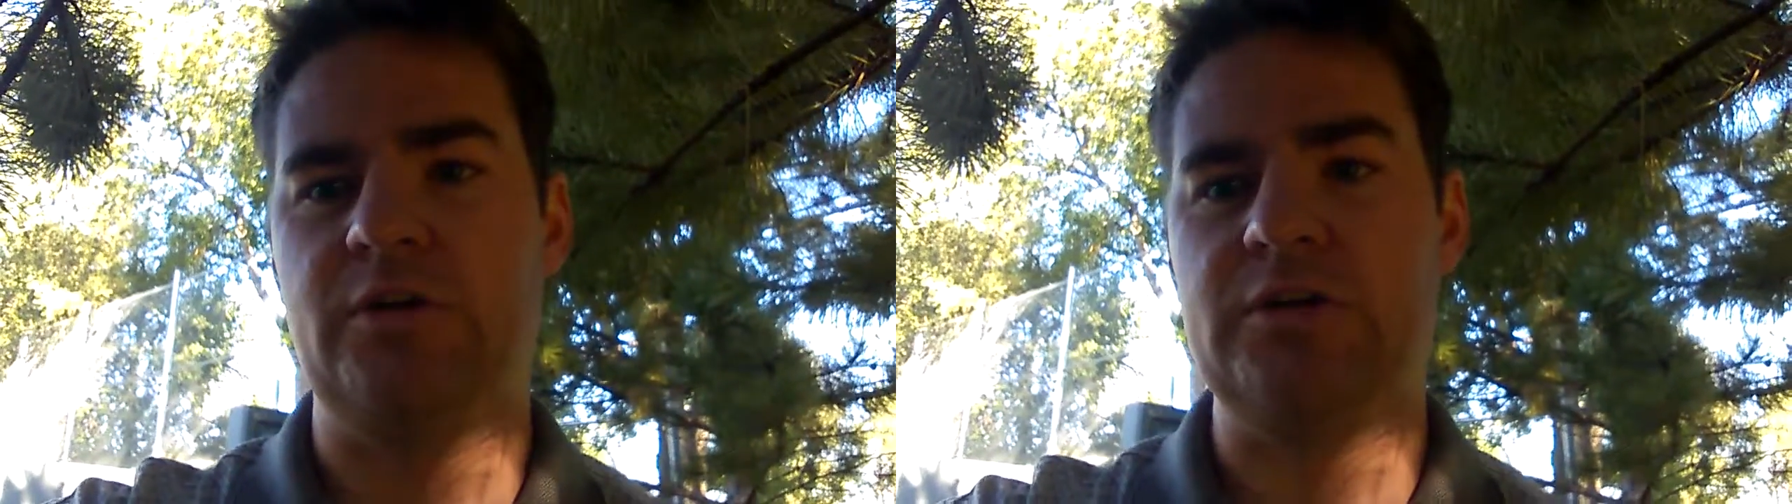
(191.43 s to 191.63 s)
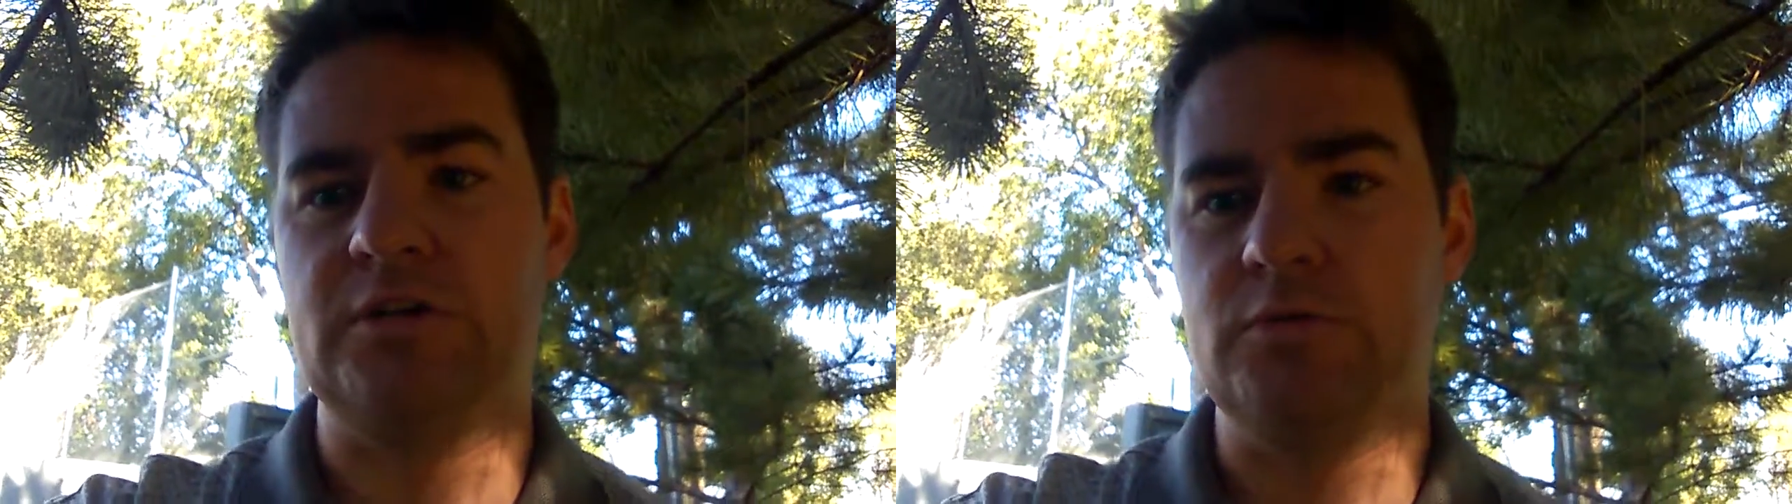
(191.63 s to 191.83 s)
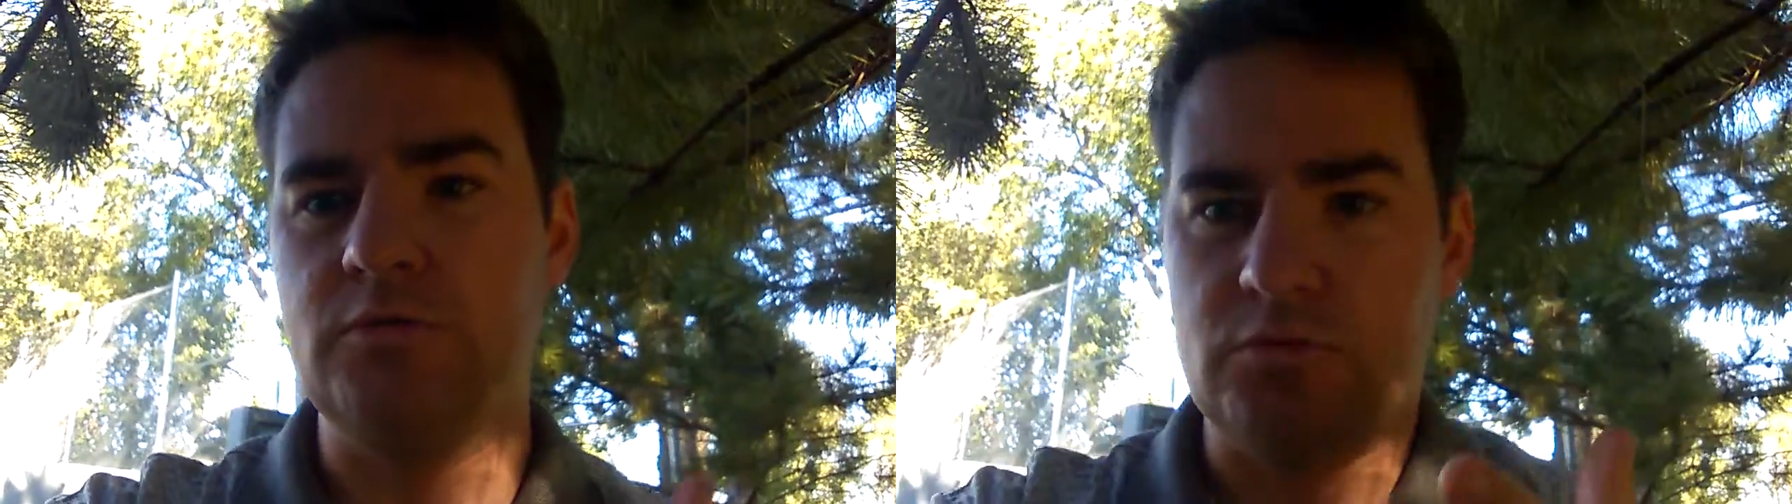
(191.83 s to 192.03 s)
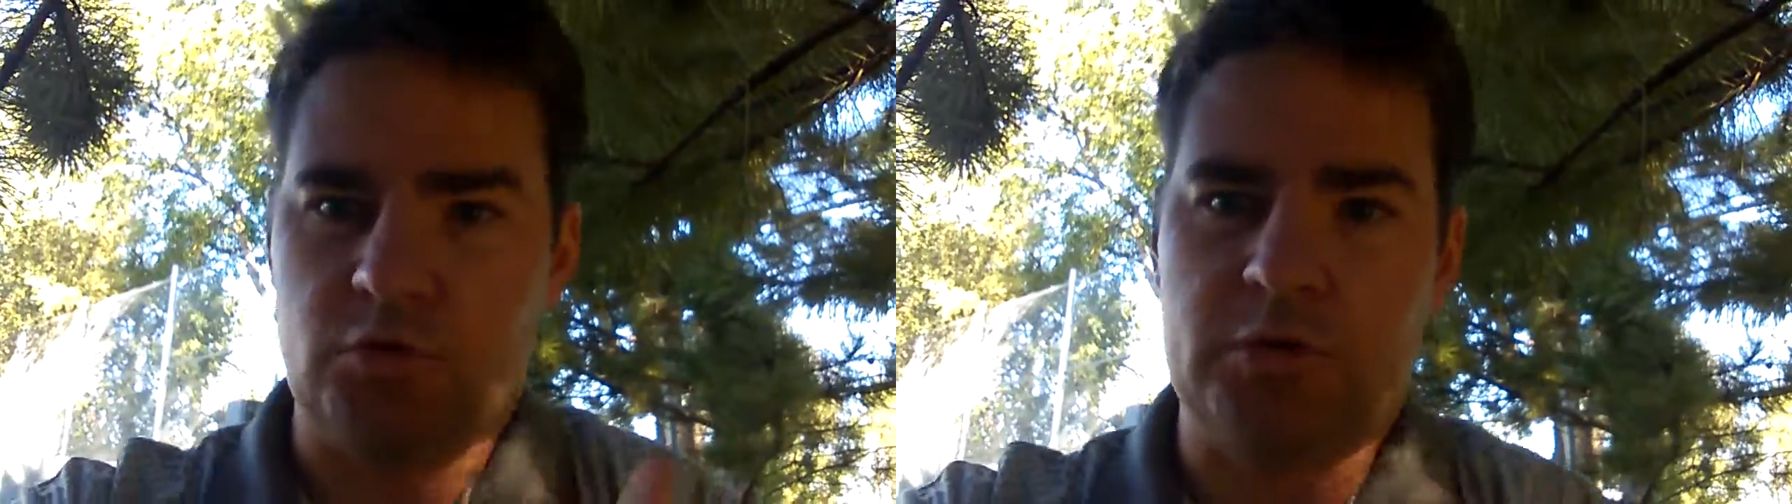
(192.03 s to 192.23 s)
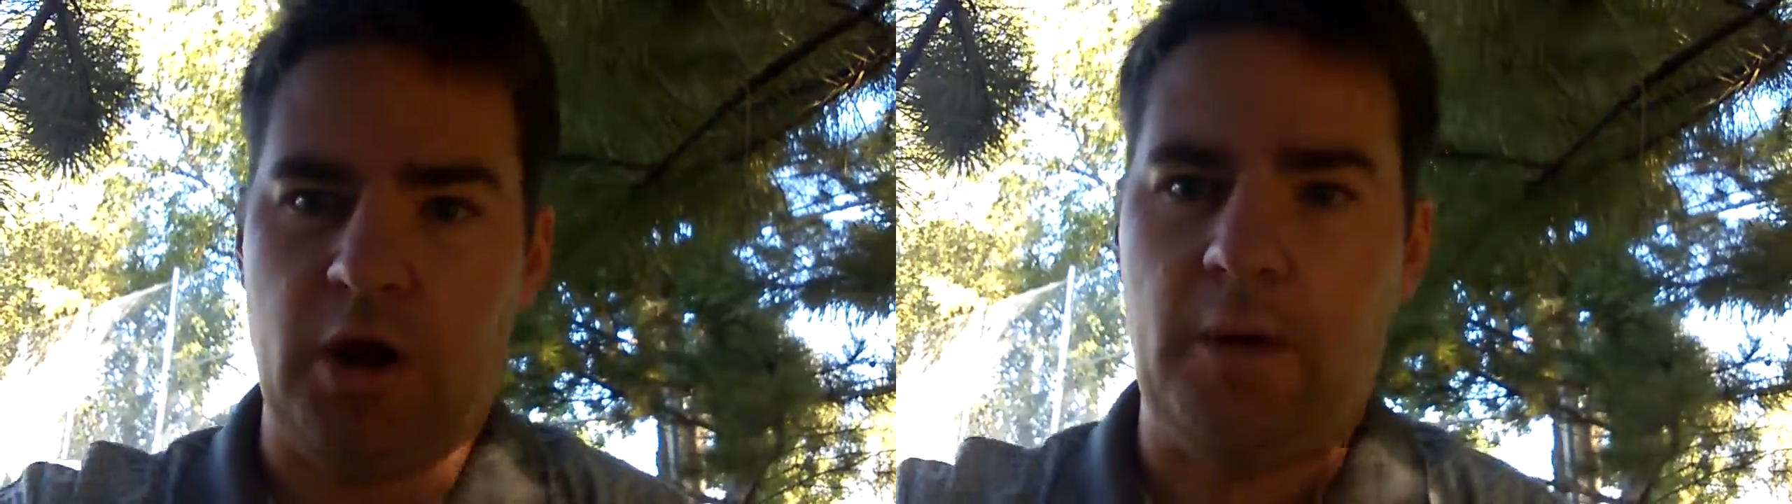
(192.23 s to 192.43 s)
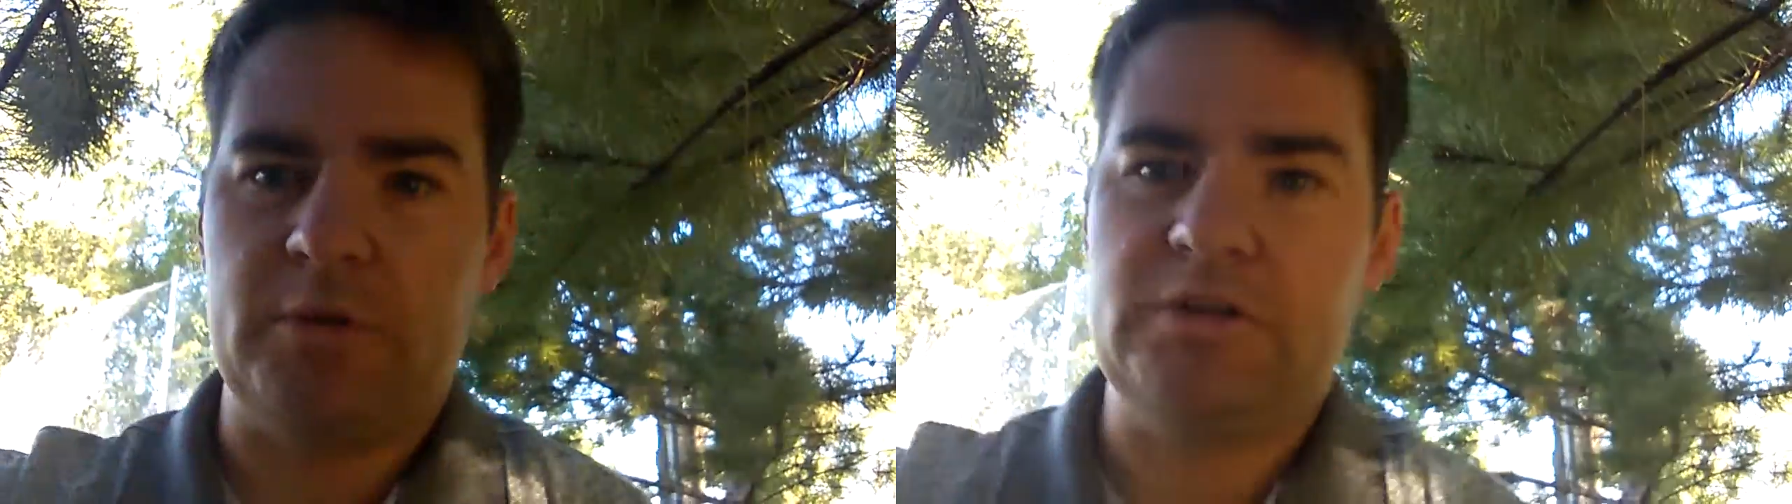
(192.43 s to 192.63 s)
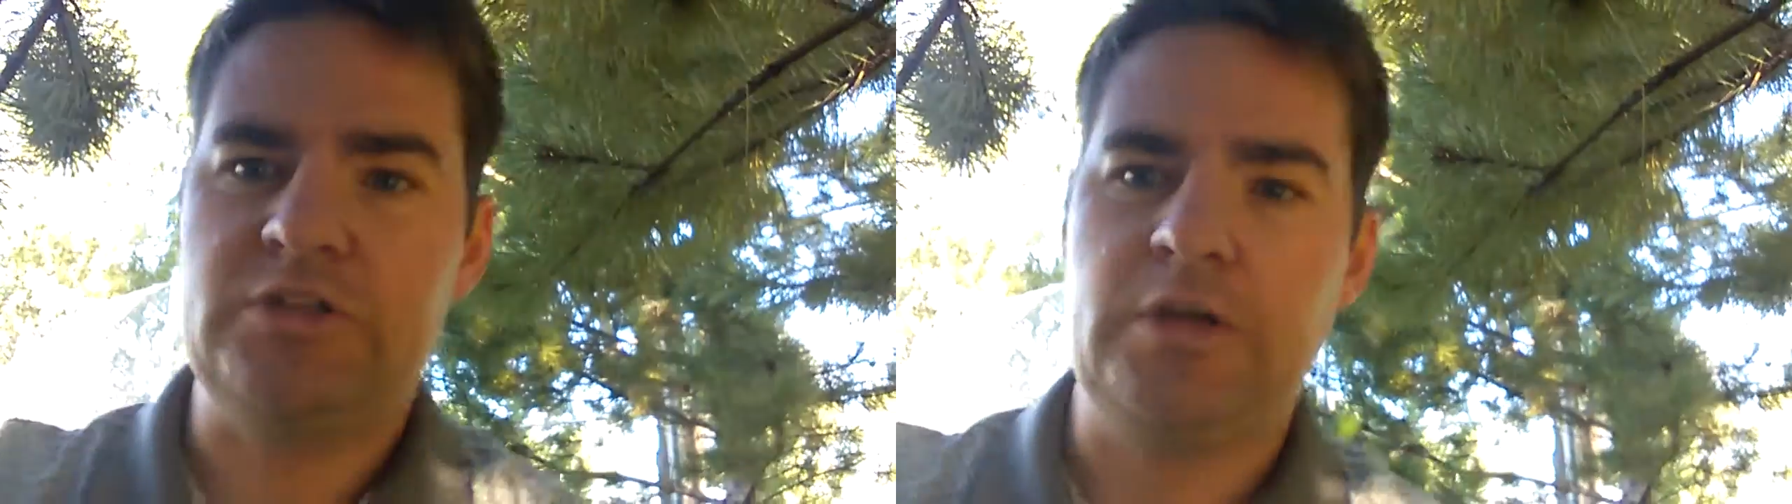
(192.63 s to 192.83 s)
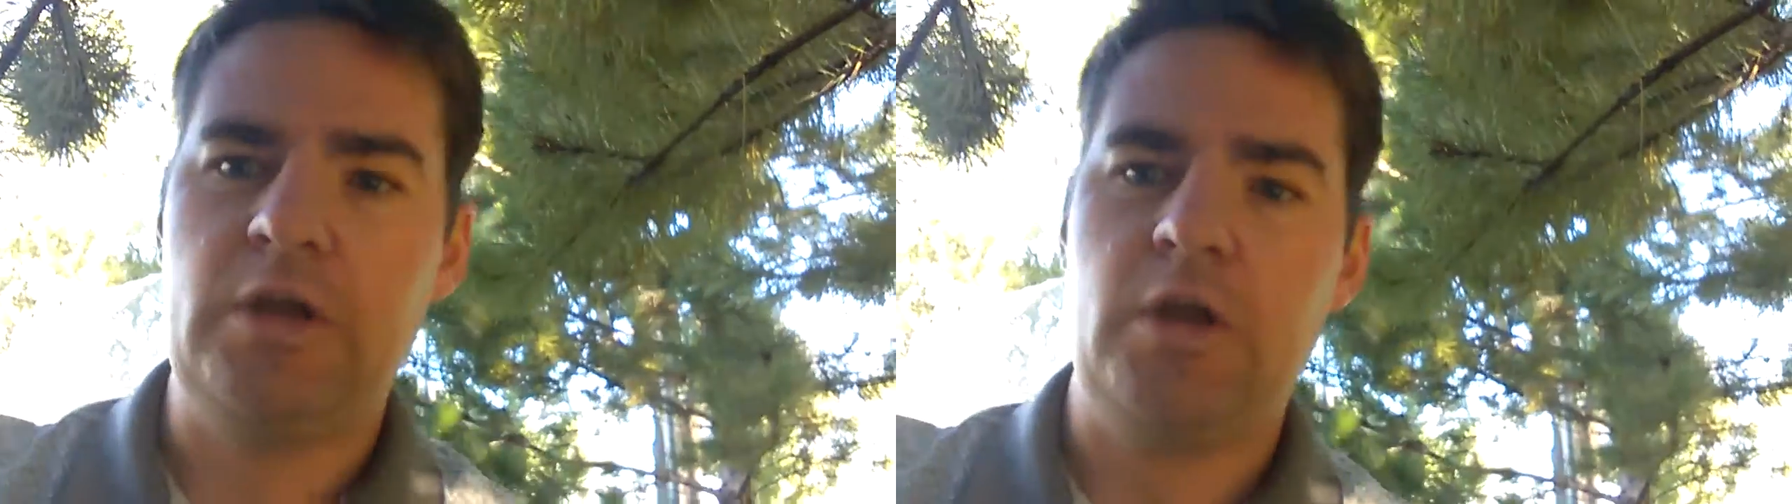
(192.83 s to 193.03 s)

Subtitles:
area to accomplish.